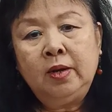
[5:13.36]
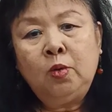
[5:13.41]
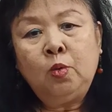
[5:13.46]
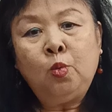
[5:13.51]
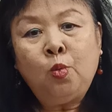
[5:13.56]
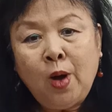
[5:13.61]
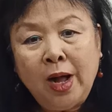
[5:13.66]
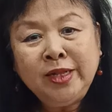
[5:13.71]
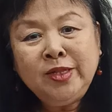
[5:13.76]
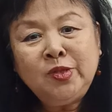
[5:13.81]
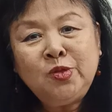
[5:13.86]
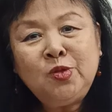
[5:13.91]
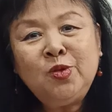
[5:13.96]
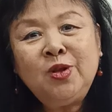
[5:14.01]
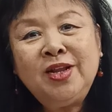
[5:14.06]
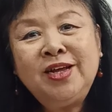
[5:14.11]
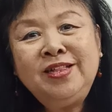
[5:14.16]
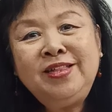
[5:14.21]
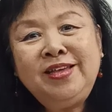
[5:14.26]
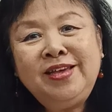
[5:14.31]
want to
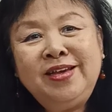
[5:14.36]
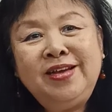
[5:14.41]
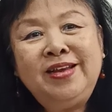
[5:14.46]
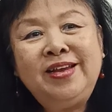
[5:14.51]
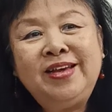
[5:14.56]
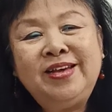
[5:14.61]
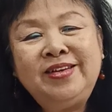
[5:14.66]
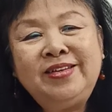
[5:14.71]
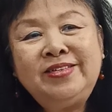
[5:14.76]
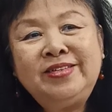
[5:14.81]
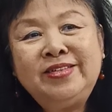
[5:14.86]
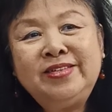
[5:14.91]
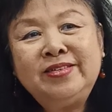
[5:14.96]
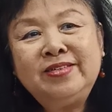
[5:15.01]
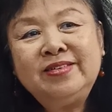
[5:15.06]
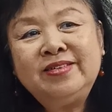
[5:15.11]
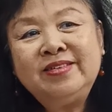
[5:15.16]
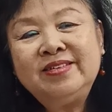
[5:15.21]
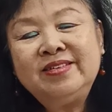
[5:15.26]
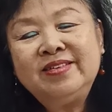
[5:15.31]
learn English,
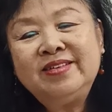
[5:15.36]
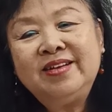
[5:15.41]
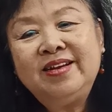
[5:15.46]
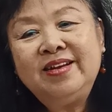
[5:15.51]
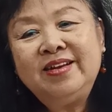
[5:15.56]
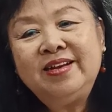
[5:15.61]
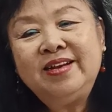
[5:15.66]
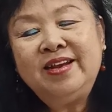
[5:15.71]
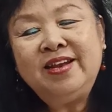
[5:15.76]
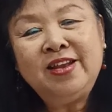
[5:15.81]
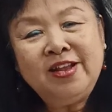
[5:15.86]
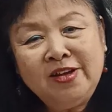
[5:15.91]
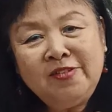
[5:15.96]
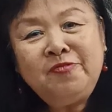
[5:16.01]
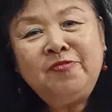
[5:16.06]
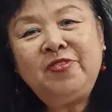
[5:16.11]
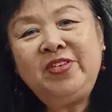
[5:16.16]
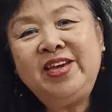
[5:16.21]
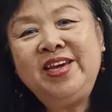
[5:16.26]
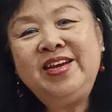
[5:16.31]

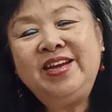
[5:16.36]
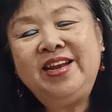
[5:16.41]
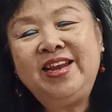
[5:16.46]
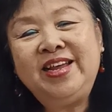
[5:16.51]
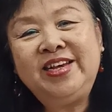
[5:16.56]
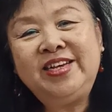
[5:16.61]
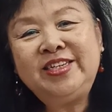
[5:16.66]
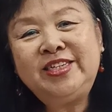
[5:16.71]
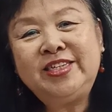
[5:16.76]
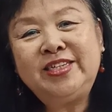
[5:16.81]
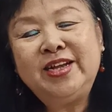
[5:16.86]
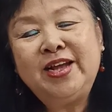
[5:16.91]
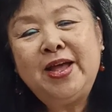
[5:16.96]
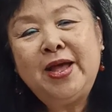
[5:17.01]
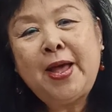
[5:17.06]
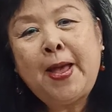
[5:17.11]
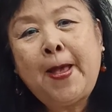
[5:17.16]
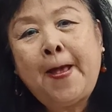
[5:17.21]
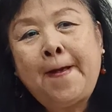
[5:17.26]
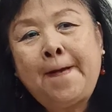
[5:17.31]
love English,
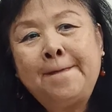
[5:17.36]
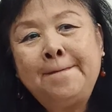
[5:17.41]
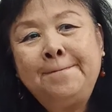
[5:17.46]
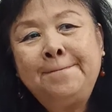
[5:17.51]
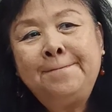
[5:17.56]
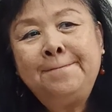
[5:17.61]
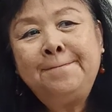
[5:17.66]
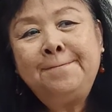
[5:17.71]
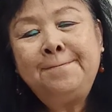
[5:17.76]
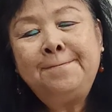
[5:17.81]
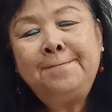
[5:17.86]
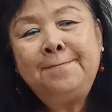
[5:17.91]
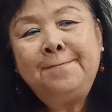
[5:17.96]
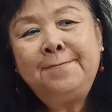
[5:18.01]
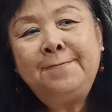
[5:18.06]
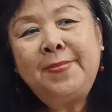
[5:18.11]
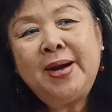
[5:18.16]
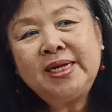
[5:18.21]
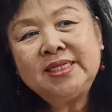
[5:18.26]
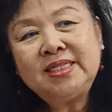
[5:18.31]

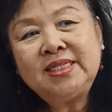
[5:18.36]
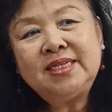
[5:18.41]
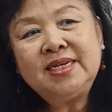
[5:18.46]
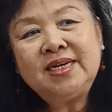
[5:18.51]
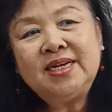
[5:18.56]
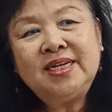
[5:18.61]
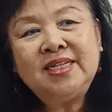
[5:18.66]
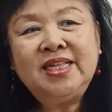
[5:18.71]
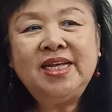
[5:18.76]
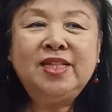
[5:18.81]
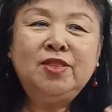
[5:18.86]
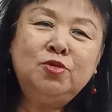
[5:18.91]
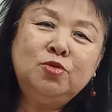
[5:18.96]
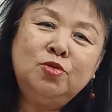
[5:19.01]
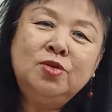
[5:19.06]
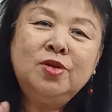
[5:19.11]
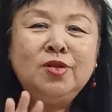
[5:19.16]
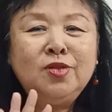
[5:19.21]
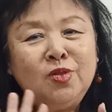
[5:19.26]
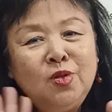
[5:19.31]
but they do
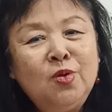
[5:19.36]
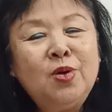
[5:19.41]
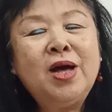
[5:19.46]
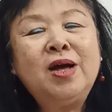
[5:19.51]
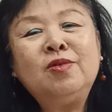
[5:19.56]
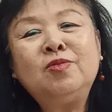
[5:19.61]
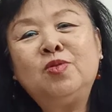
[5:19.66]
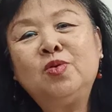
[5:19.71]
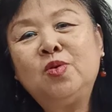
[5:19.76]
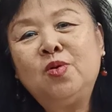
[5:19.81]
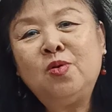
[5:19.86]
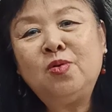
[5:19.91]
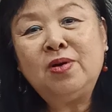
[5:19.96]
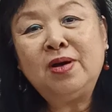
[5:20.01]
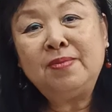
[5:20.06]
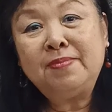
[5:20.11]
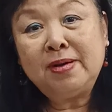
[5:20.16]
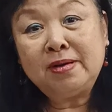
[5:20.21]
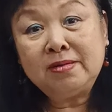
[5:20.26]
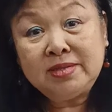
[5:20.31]
not know how to go
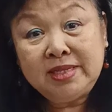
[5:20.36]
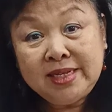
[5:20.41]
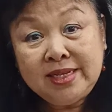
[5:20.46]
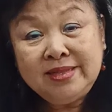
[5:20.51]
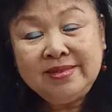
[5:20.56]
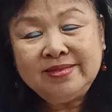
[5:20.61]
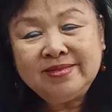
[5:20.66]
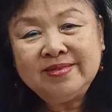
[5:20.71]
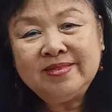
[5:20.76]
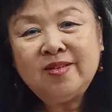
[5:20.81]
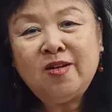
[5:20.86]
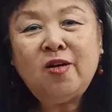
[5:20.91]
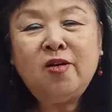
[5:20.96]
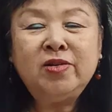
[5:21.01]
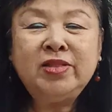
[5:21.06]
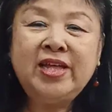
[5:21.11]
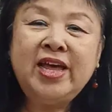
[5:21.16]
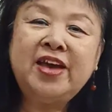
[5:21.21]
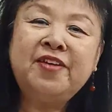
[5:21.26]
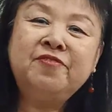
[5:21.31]
about it, or
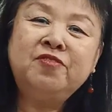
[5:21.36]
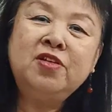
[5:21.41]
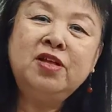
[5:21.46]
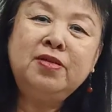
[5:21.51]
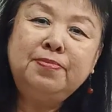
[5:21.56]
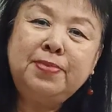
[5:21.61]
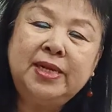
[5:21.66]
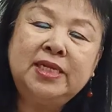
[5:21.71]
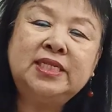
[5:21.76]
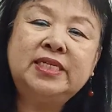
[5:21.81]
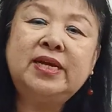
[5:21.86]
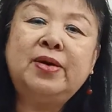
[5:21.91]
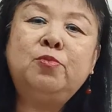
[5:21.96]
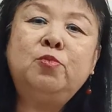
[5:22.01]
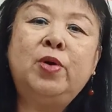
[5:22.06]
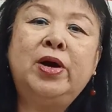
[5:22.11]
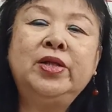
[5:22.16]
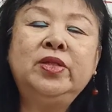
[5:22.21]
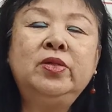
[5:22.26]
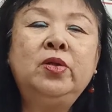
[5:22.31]
they have not met
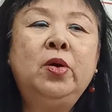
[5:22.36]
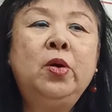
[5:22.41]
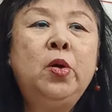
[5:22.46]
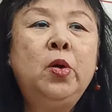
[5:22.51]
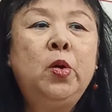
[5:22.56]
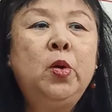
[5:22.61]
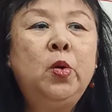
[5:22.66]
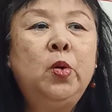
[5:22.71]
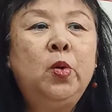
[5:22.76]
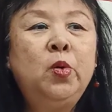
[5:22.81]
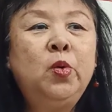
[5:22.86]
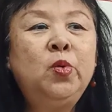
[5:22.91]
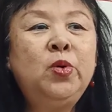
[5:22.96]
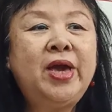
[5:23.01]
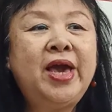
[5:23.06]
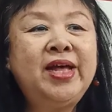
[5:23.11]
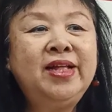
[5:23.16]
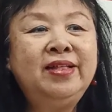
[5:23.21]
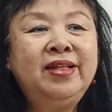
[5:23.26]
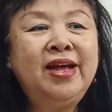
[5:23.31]
someone who
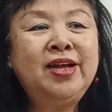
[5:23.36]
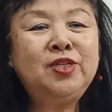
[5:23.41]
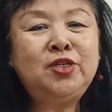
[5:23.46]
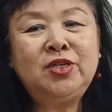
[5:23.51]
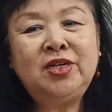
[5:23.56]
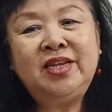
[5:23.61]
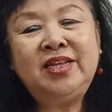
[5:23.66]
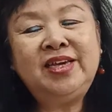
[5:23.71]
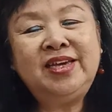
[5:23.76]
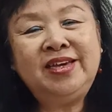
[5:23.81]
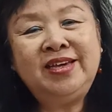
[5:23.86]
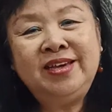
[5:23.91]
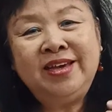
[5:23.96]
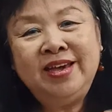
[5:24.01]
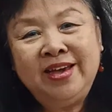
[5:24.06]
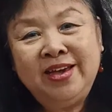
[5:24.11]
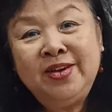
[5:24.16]
can actually,